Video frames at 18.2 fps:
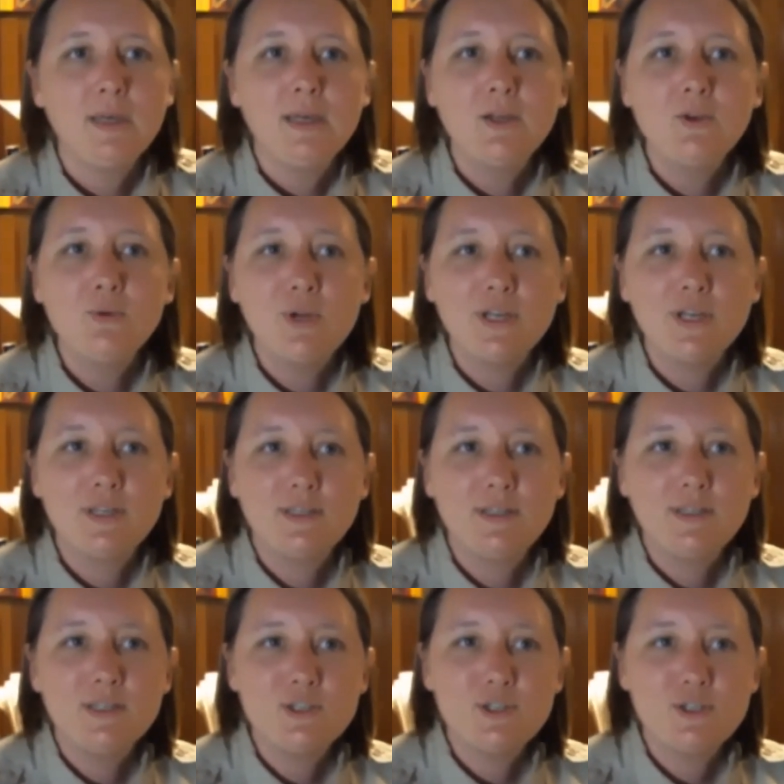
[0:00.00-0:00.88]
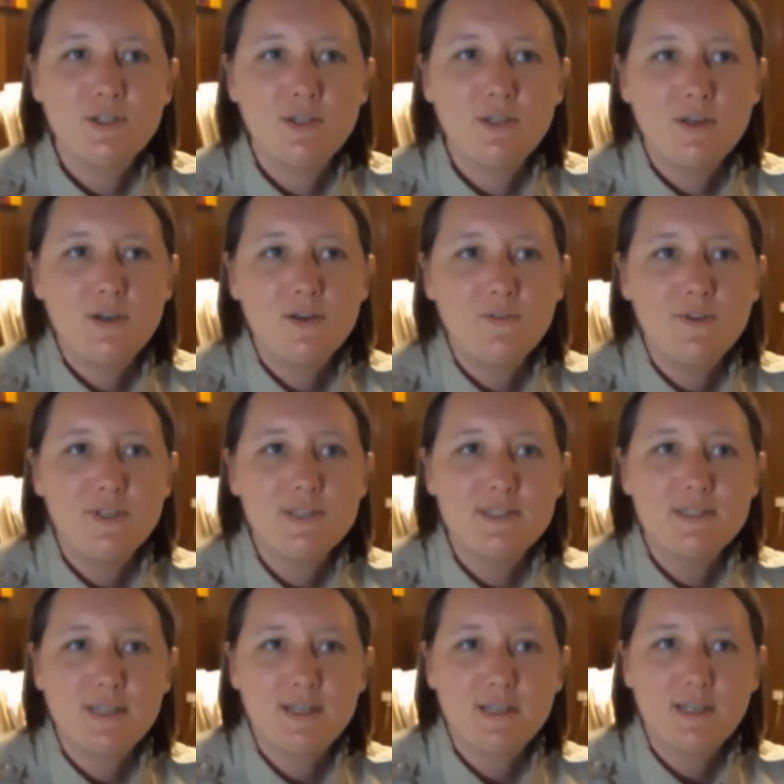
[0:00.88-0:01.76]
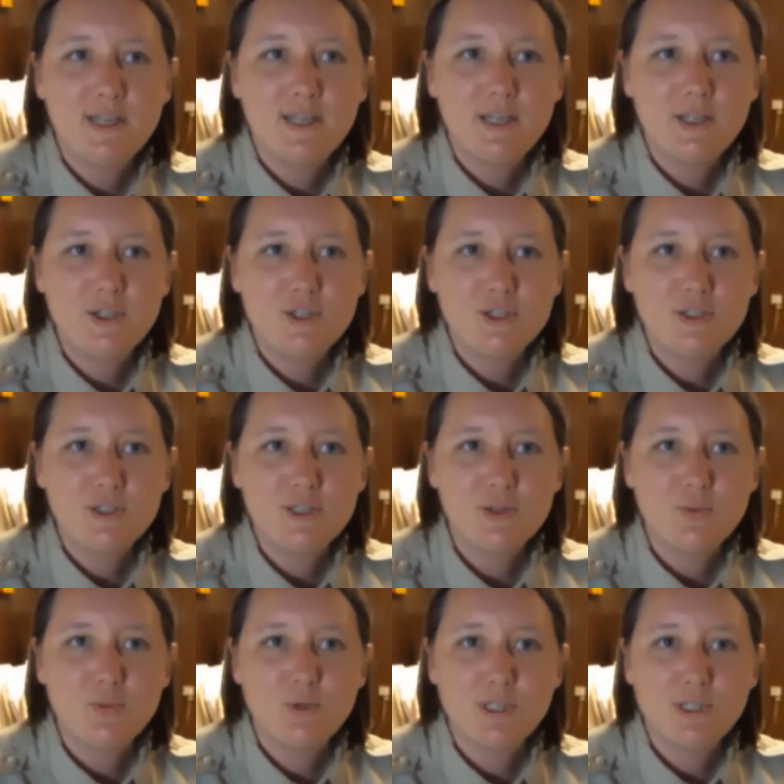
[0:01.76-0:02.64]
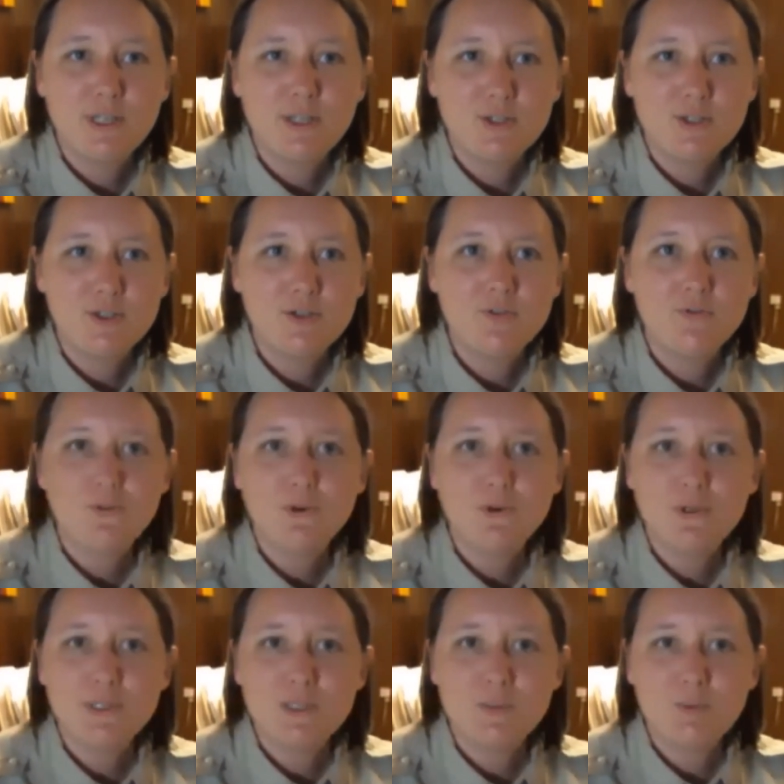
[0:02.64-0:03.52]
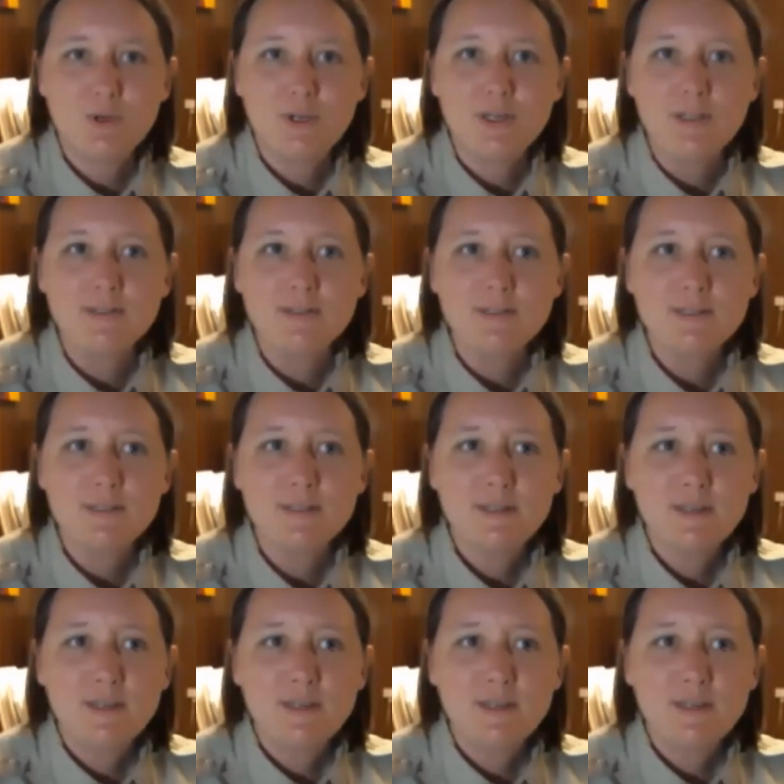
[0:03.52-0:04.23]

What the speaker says: In recognition of his dedication to the protection of Florida Springs,